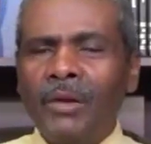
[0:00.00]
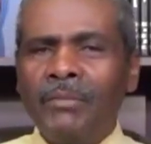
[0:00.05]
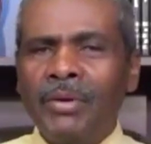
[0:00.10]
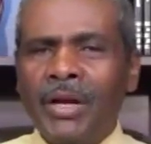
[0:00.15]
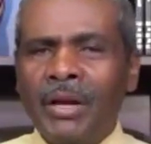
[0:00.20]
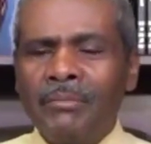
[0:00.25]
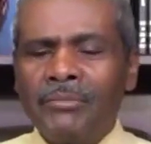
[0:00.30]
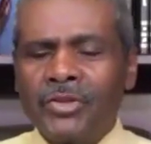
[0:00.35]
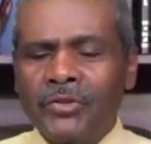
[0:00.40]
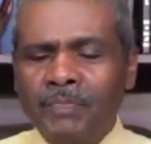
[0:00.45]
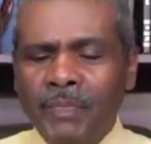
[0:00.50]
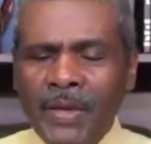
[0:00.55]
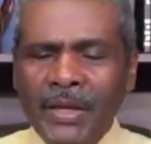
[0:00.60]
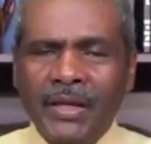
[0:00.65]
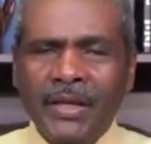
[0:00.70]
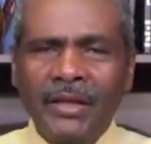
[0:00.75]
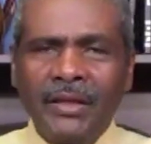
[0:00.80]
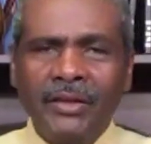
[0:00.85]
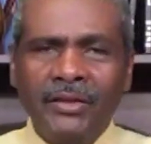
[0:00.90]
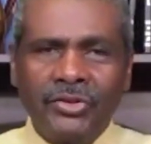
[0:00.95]
But I'm
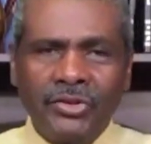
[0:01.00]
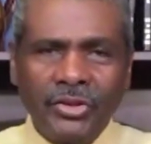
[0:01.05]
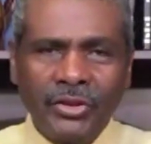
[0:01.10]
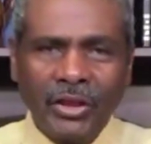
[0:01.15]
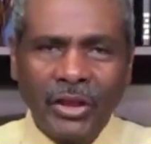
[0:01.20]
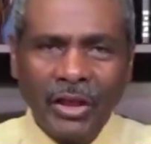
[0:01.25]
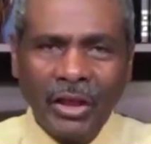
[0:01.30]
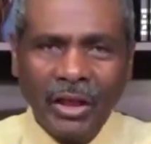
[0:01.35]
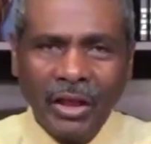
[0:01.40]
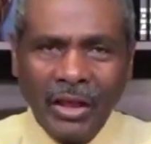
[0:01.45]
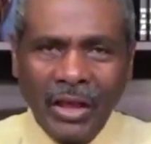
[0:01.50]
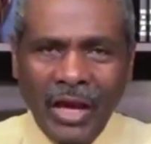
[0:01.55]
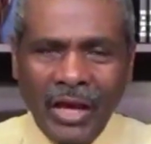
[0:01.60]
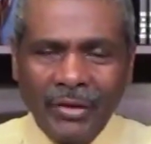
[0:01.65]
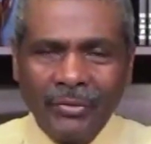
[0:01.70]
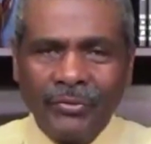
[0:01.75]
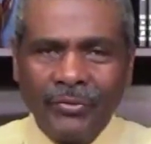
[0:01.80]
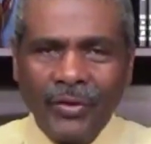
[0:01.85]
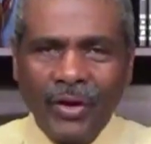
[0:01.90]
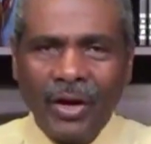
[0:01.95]
speaking into the
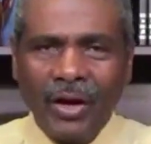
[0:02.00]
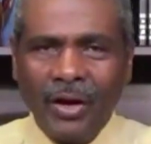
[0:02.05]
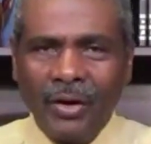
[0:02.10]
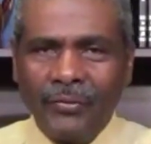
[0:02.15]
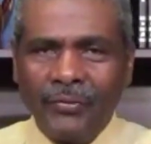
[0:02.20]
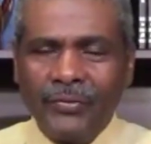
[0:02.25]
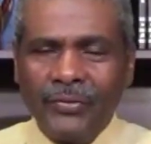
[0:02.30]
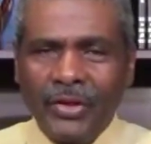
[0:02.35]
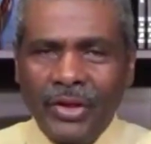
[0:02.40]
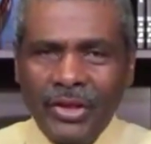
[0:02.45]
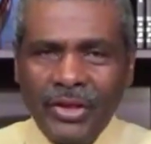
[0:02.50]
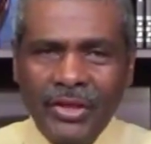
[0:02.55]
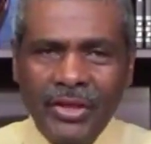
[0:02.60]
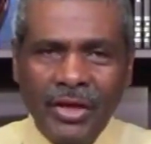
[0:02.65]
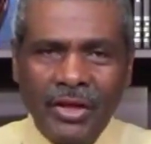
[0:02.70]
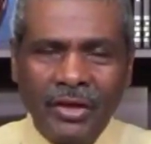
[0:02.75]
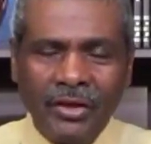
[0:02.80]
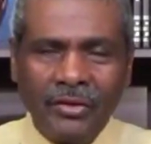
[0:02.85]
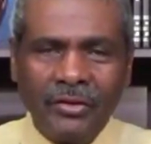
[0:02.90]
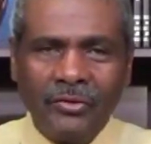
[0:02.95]
life of the
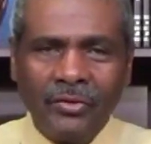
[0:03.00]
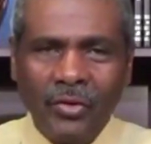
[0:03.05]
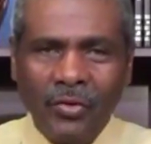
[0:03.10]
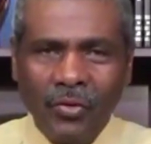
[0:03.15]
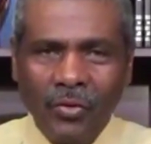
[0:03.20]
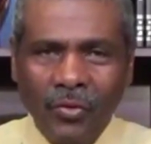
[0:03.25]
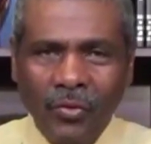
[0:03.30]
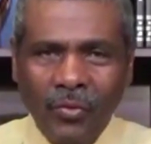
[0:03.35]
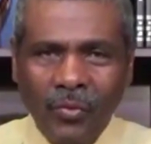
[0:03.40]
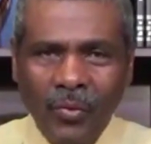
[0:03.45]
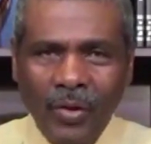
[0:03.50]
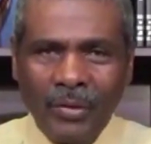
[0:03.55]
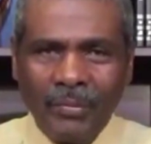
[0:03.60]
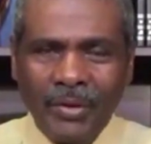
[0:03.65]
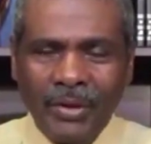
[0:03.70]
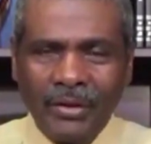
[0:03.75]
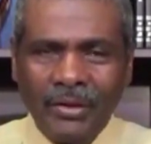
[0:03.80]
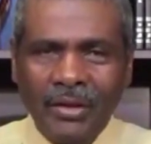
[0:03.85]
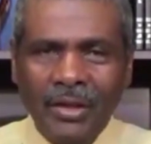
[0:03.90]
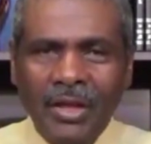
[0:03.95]
young
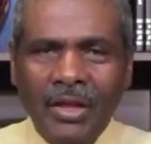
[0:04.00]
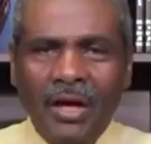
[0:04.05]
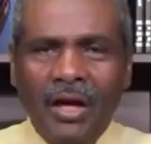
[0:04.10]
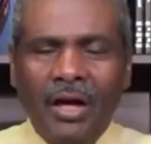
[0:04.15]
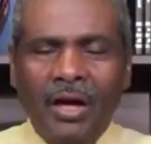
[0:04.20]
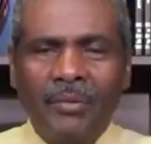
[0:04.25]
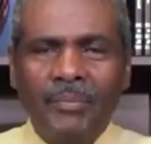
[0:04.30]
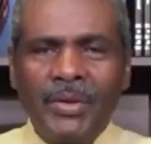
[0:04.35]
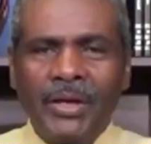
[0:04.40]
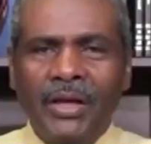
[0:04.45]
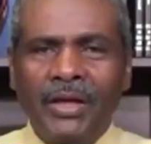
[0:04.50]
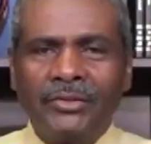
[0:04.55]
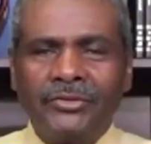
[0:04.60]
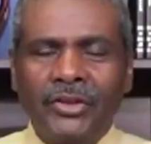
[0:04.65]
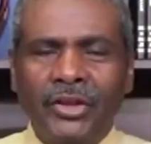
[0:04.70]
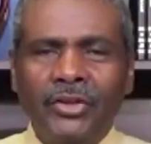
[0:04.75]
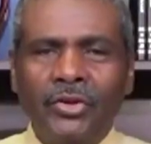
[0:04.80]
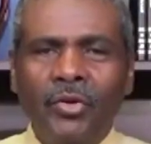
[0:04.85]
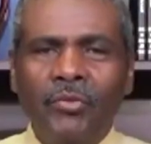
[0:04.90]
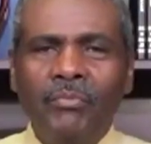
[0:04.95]
women uh,
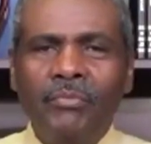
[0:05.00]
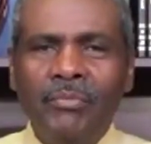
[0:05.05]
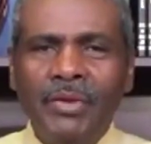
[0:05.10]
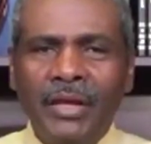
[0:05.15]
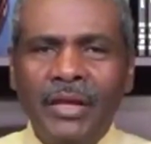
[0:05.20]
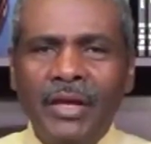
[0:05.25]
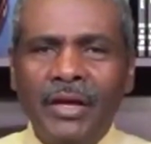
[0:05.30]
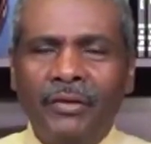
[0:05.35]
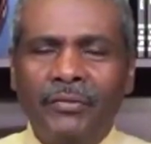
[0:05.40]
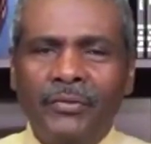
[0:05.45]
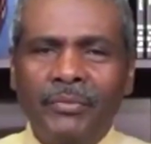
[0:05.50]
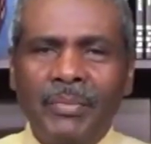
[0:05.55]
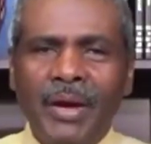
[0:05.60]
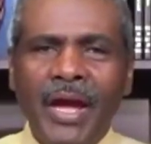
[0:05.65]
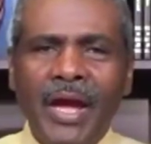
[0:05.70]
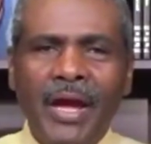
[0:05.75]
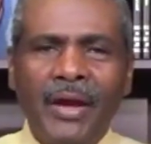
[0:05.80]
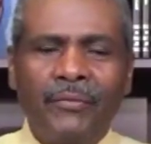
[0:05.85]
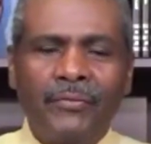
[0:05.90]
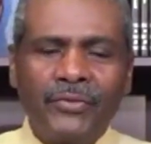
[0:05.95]
because I know many of them
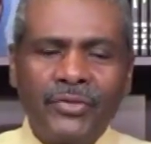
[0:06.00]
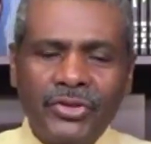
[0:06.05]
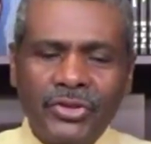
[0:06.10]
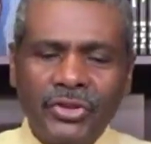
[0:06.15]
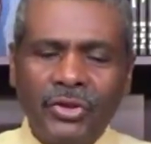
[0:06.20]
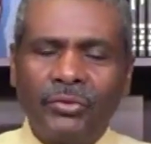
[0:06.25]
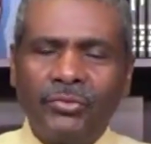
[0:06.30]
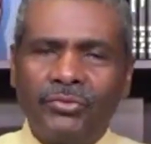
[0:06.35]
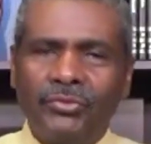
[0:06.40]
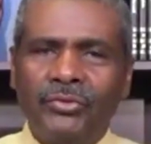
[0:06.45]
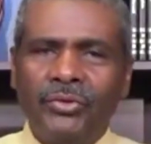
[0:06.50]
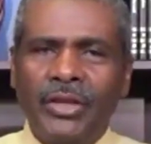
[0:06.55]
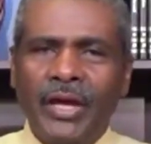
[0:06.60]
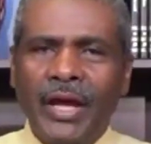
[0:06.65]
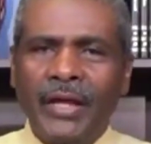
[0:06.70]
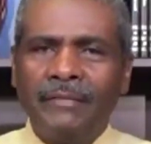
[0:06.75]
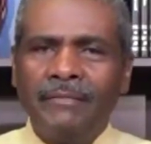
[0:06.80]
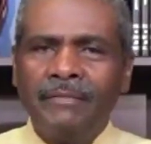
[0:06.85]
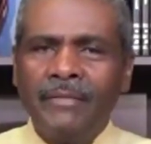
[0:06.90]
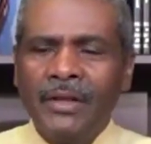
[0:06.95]
have children
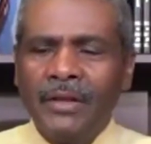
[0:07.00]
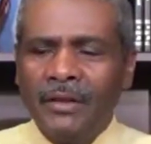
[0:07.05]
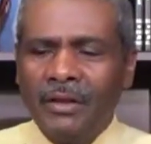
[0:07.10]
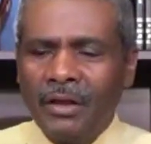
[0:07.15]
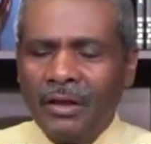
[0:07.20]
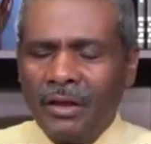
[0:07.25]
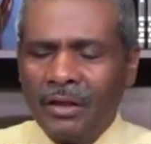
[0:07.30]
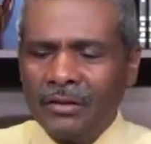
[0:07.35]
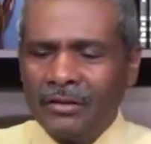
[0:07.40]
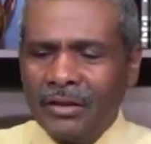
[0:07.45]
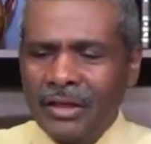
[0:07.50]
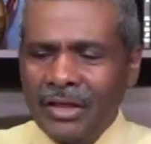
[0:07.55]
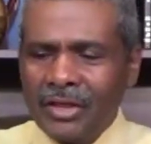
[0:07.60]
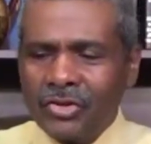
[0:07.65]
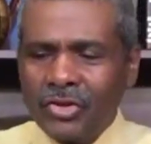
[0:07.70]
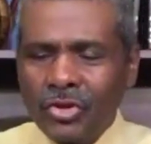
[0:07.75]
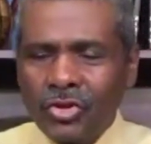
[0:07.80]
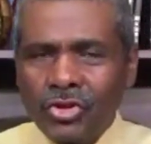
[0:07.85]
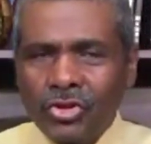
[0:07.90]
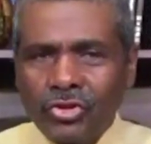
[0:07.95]
that uh,
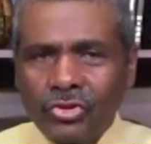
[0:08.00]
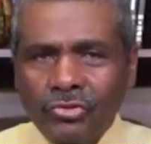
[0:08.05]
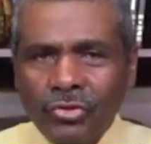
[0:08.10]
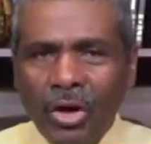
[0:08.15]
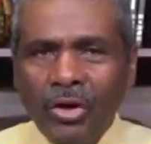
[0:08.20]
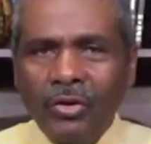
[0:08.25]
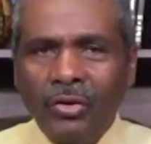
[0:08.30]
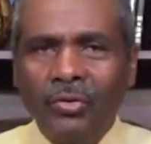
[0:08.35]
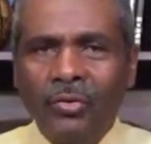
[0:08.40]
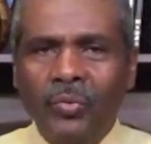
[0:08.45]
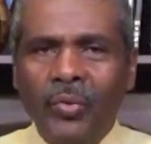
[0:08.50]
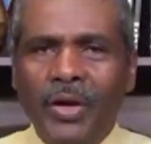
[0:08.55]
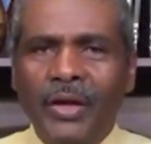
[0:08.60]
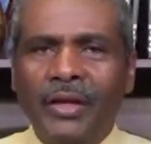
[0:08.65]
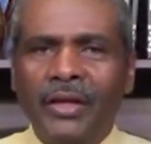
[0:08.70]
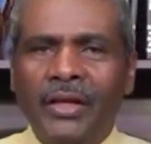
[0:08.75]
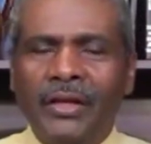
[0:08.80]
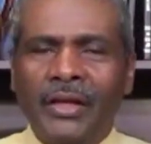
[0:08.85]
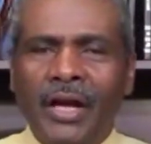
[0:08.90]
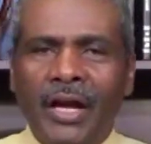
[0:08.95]
is a struggle
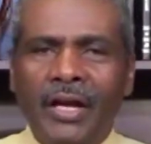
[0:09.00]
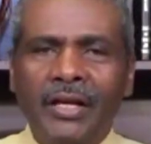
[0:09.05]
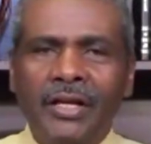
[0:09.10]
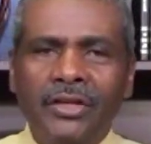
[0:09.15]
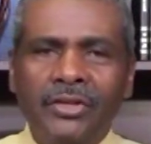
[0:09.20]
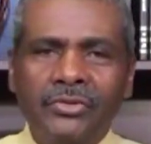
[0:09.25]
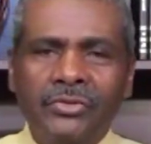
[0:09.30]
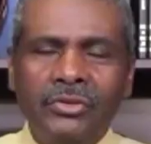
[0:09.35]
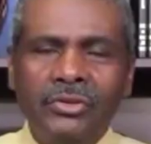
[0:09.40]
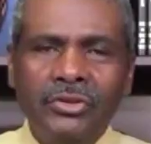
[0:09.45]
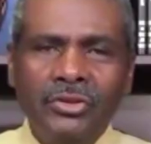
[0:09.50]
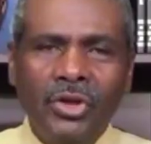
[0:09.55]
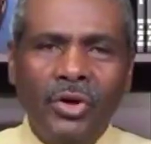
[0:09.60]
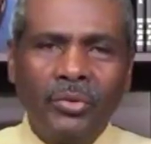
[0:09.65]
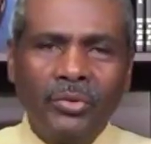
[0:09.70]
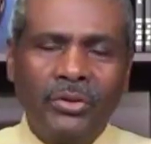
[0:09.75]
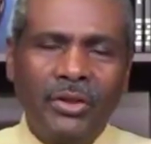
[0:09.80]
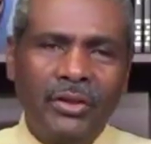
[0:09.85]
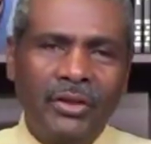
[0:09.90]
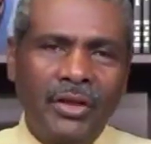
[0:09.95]
with and I
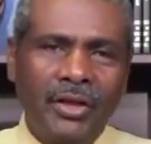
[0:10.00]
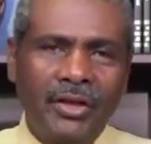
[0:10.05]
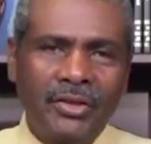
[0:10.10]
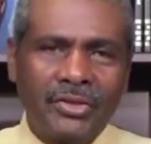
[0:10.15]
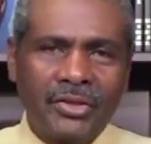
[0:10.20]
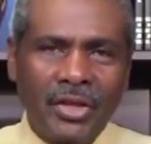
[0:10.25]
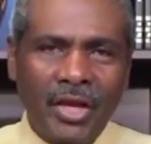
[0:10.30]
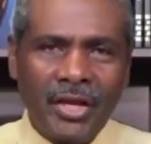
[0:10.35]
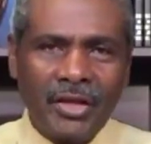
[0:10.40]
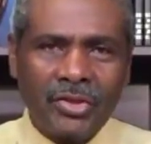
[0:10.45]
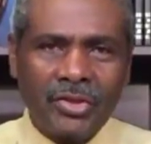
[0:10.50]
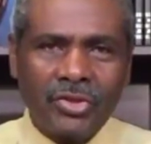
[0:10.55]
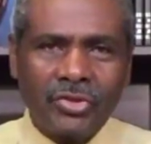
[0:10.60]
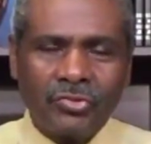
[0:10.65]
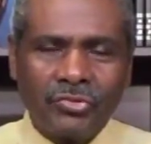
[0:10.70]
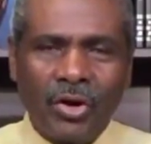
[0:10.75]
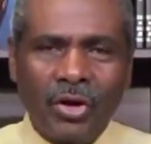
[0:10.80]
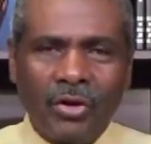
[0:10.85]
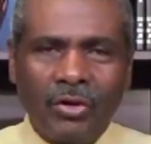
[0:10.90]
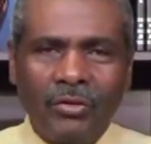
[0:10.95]
know that there's a
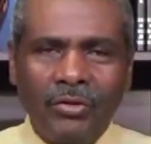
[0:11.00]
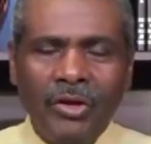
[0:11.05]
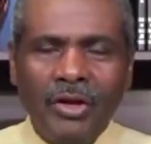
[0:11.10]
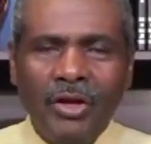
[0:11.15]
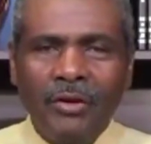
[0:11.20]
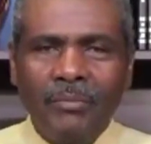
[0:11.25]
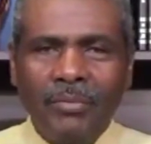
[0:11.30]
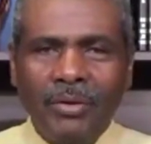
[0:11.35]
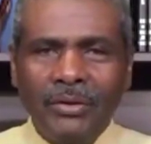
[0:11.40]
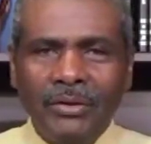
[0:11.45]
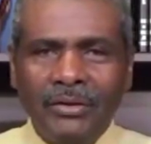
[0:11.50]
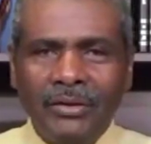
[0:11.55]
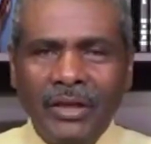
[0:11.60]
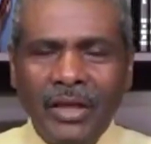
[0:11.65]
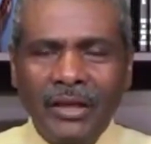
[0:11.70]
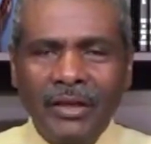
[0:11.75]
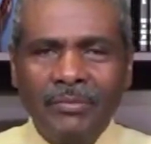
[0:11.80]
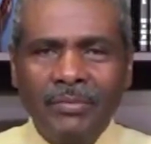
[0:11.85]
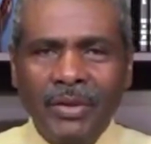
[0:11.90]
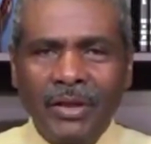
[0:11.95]
struggle. But
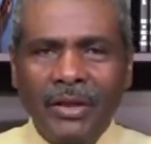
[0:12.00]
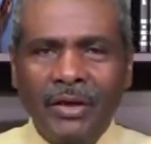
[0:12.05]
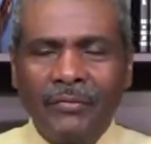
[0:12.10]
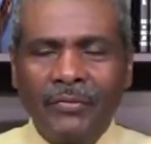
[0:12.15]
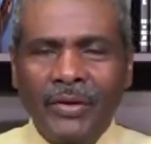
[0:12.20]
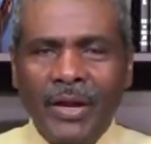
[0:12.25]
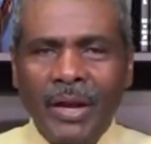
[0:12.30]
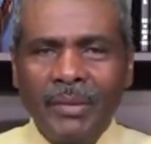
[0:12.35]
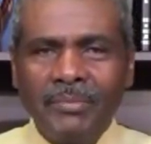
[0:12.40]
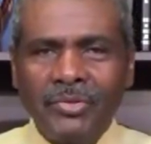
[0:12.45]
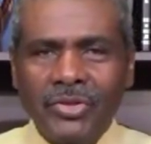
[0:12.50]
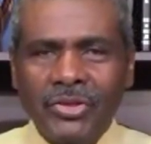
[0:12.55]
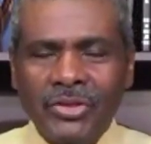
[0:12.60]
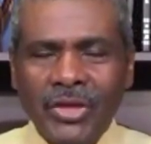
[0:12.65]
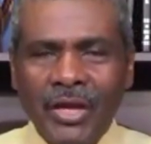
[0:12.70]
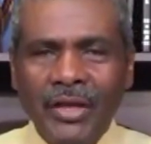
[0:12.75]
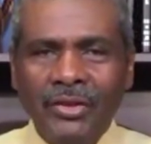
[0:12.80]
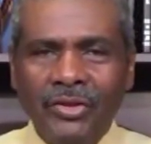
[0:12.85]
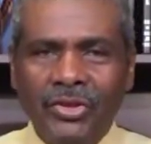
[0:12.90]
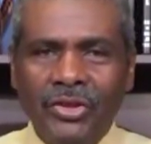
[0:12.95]
dearly beloved, I'm
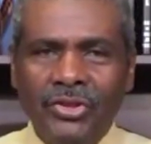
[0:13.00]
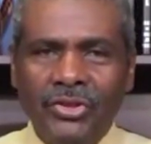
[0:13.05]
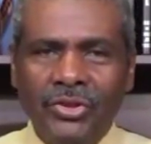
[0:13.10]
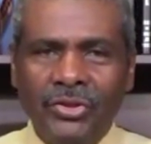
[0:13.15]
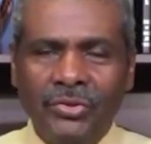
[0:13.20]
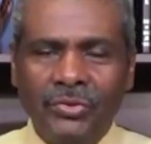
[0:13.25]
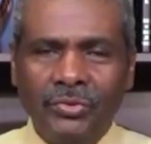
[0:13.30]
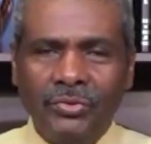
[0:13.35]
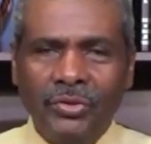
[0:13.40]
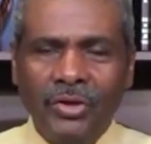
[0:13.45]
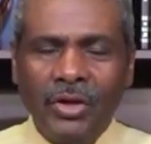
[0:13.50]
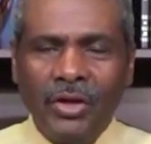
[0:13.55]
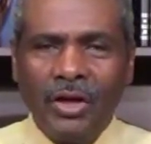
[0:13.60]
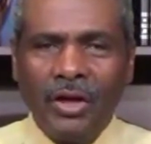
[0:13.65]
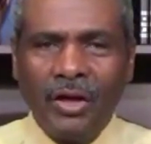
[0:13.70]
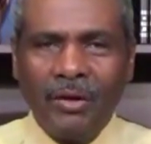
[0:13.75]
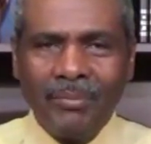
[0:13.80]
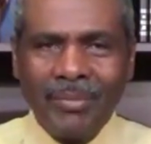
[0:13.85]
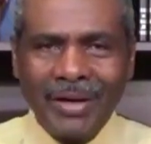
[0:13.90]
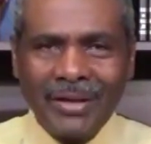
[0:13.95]
saying to you,
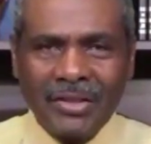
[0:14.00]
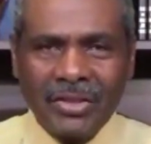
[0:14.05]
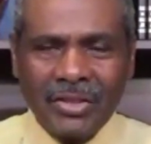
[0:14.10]
uh, my